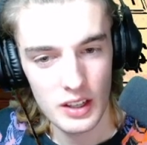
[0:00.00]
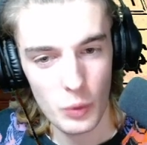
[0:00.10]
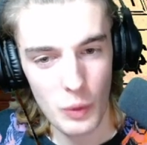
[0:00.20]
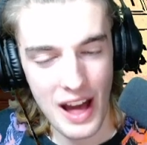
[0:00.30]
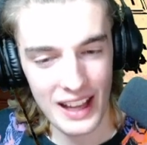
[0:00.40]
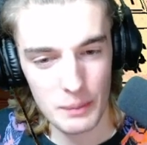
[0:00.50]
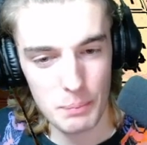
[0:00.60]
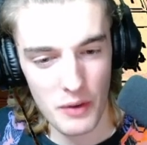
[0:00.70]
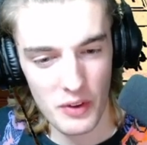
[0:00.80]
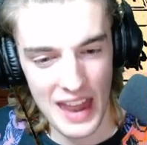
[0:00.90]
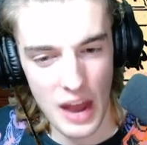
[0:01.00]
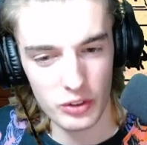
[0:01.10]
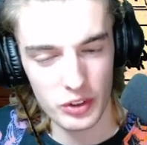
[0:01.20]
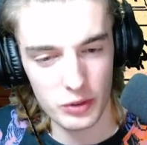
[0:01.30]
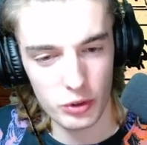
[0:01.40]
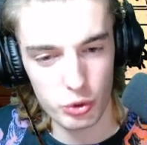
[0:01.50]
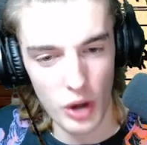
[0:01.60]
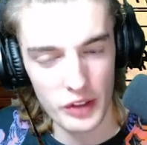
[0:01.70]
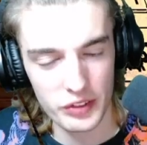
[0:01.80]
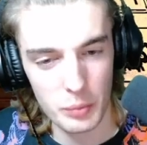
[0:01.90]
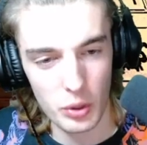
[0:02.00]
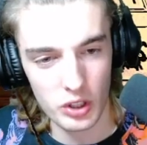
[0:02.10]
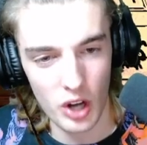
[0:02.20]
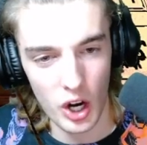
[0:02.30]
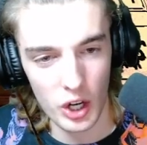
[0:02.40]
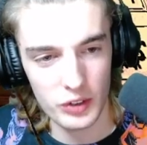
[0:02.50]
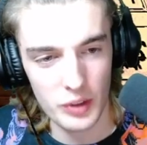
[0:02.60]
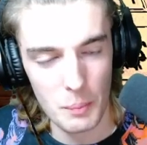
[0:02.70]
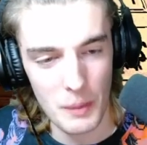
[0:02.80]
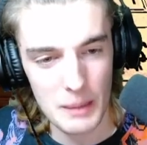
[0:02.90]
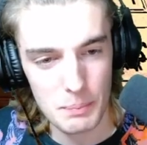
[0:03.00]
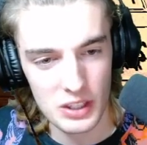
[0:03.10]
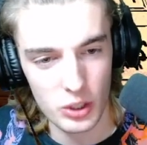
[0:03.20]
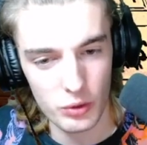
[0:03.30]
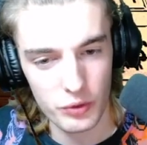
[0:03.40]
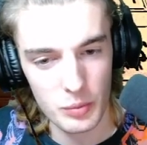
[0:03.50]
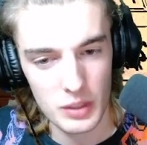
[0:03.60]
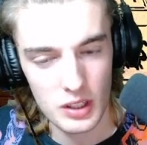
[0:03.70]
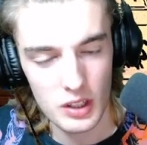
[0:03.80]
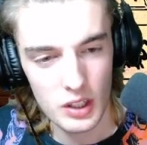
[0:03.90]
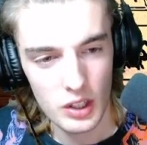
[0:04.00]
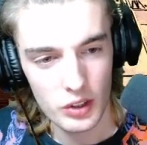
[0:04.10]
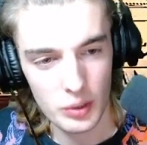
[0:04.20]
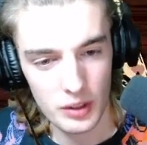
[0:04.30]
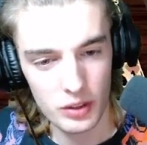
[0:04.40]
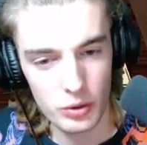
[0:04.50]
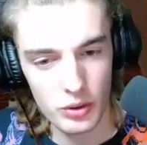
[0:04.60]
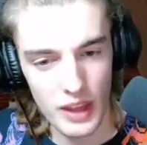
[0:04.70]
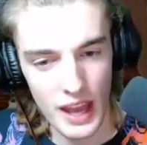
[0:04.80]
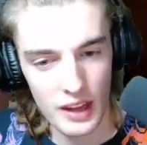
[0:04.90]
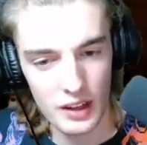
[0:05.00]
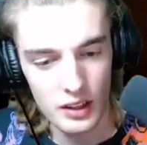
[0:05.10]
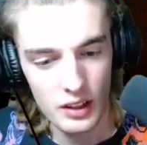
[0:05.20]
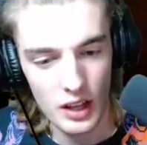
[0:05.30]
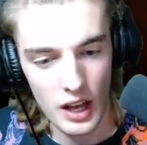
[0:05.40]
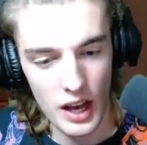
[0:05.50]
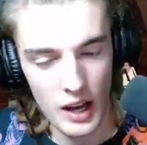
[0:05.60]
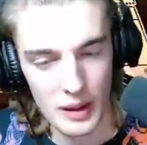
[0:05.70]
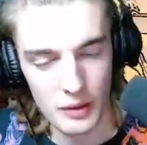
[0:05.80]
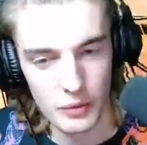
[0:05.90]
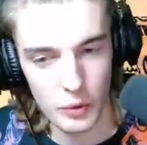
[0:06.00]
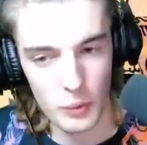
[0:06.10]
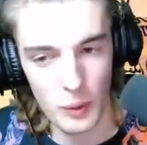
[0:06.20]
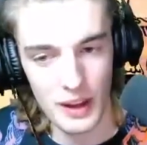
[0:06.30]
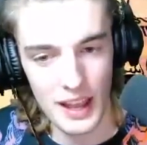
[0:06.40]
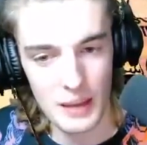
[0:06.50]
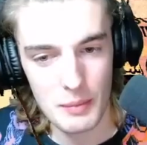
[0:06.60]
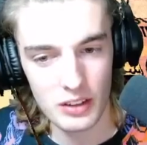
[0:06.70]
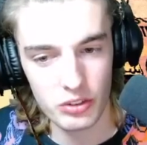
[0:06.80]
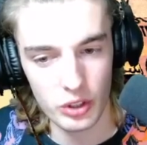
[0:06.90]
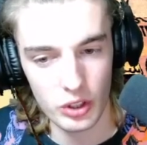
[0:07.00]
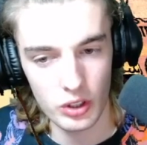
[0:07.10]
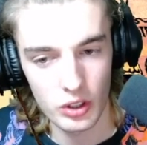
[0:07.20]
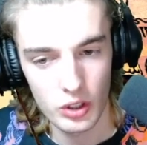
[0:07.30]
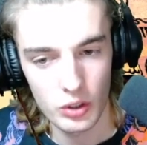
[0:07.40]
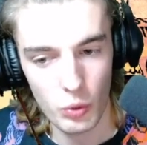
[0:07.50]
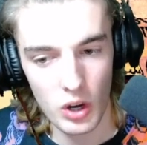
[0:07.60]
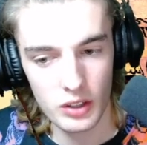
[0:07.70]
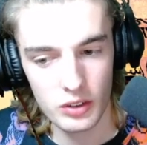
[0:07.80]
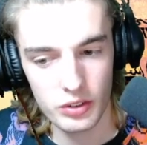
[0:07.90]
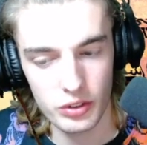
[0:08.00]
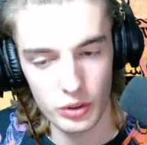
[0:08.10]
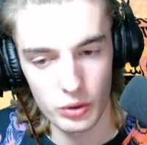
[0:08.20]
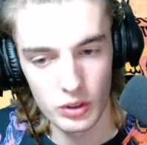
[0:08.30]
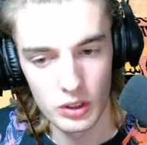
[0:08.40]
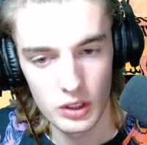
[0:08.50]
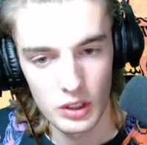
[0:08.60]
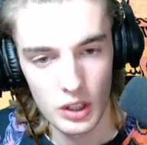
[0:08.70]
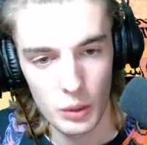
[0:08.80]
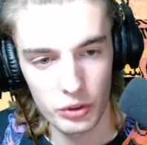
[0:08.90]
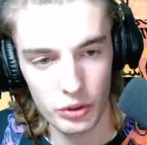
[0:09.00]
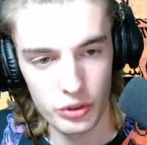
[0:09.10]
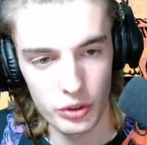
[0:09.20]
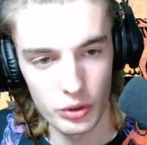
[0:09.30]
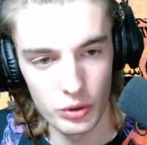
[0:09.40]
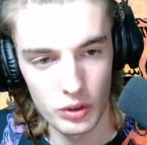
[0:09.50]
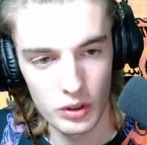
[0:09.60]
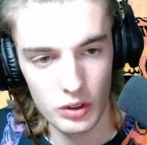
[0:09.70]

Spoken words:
while I can buffer that out and just draw some more cards, might be good for me. I'm going to do that. I have 4 bone. I'm going to end my turn. 1, 2, which will do